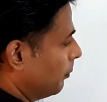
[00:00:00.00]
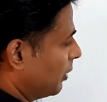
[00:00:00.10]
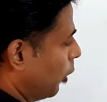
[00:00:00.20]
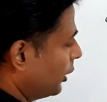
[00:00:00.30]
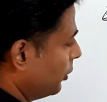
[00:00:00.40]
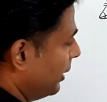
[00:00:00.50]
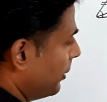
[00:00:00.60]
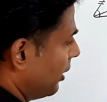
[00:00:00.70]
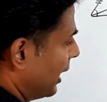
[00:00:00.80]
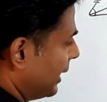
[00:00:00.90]
But what you
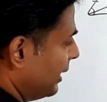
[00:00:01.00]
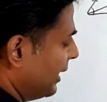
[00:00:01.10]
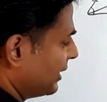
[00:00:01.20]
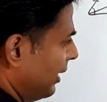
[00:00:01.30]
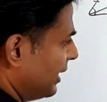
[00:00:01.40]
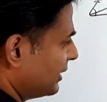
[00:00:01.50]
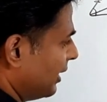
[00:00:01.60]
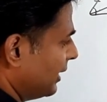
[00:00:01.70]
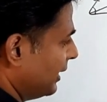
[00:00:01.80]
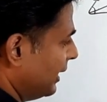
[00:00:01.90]
name again
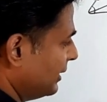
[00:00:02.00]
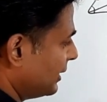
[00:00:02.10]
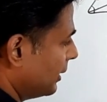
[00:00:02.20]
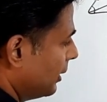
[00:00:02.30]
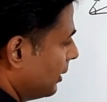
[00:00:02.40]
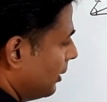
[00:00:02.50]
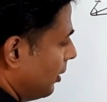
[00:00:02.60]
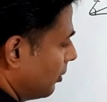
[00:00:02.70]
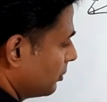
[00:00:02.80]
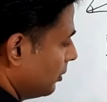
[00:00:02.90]
extra thing is
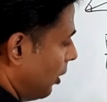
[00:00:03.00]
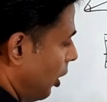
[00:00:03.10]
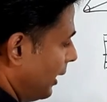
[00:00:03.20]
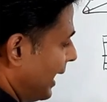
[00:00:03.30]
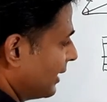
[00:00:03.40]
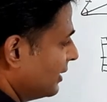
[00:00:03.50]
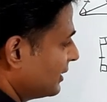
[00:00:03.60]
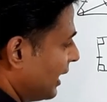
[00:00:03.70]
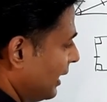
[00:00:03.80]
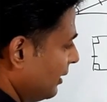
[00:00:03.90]
all
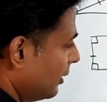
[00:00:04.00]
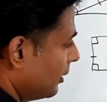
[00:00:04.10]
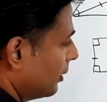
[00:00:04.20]
angles are